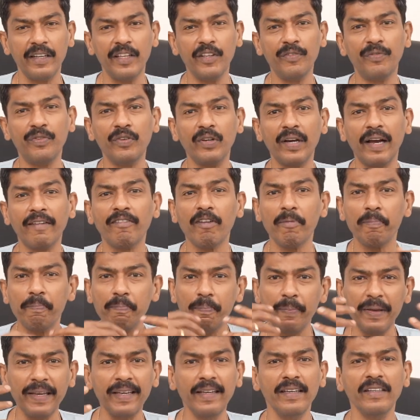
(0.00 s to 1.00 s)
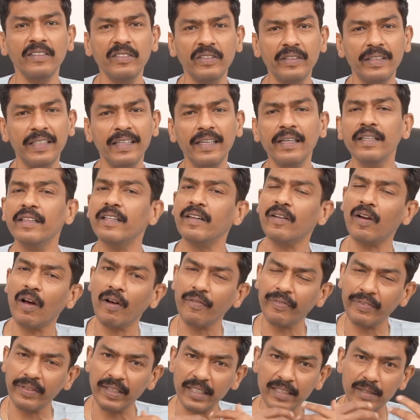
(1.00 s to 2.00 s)
If you have a big injury, then
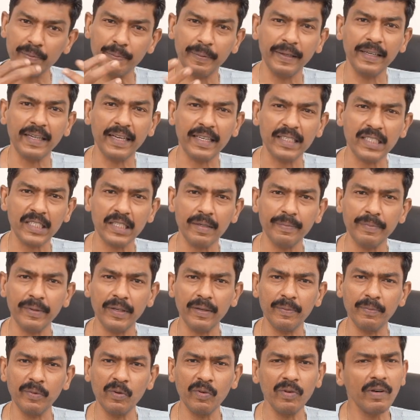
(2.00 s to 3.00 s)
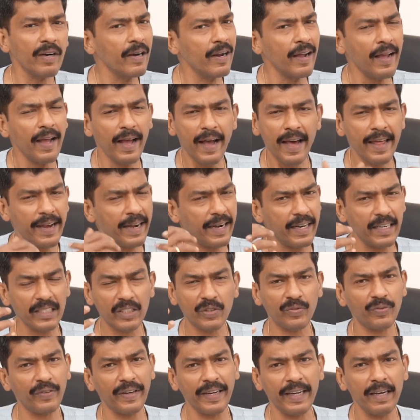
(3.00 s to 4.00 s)
often the spleen has to be removed, and it
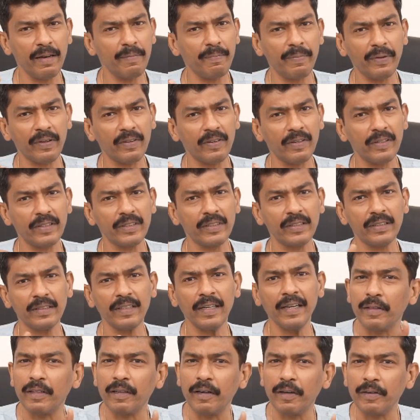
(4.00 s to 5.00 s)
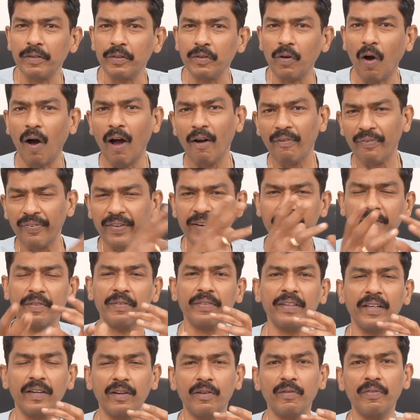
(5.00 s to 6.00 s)
is fine, because often
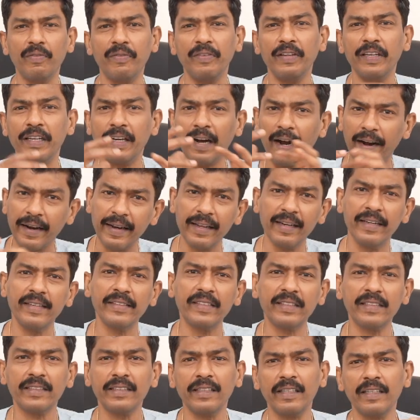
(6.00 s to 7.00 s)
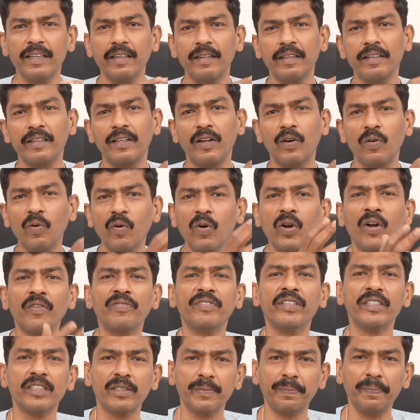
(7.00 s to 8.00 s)
in adults, the role of
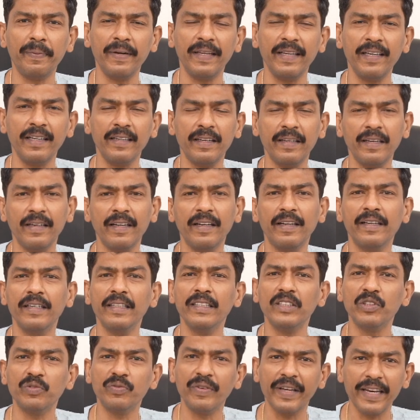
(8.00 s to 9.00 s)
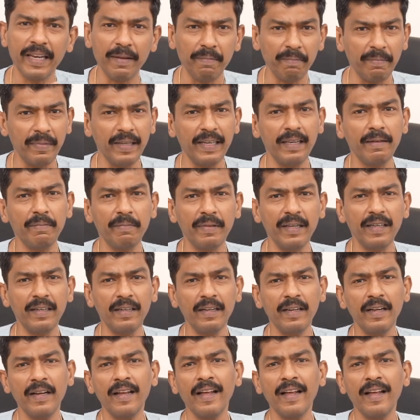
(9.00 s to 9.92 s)
the spleen is very minimal,